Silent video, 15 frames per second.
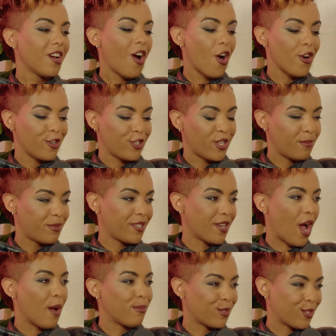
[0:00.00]
hardships and
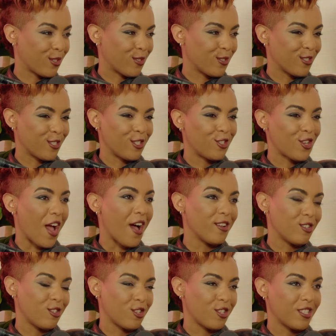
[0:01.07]
obstacles and
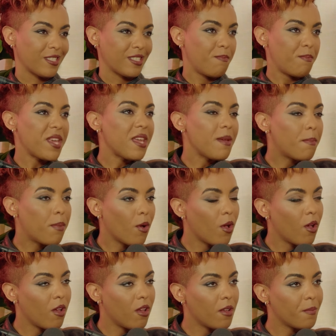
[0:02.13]
challenges,
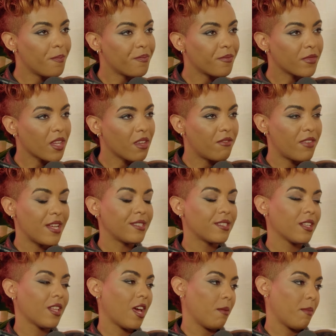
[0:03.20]
people vent
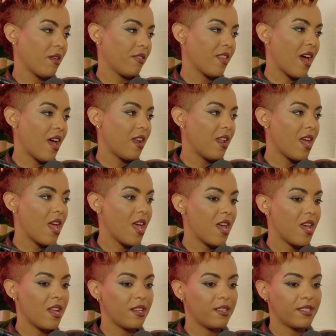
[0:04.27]
a lot about that,
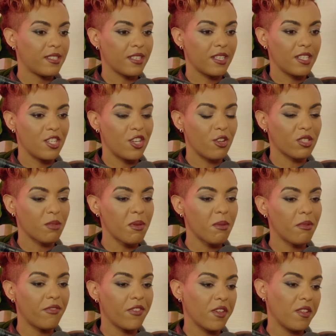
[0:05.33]
mm-hmm. and you know, some
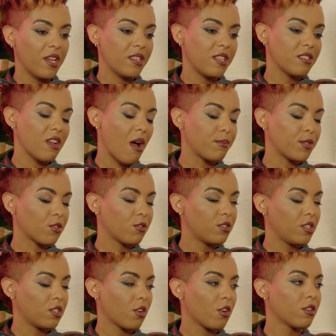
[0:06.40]
people feel like these obstacles,
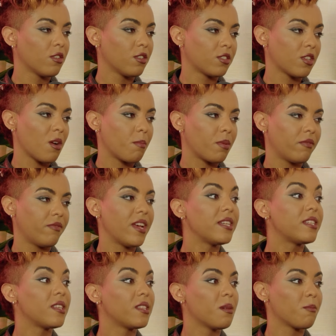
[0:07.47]
these hurdles, are
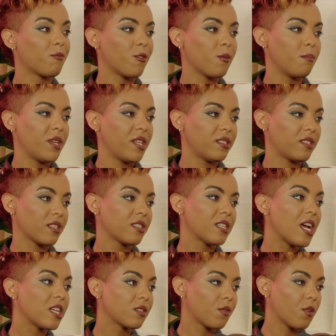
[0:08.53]
preventing them from being
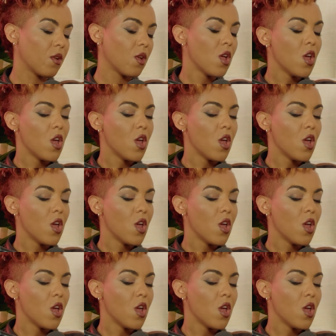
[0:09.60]
successful.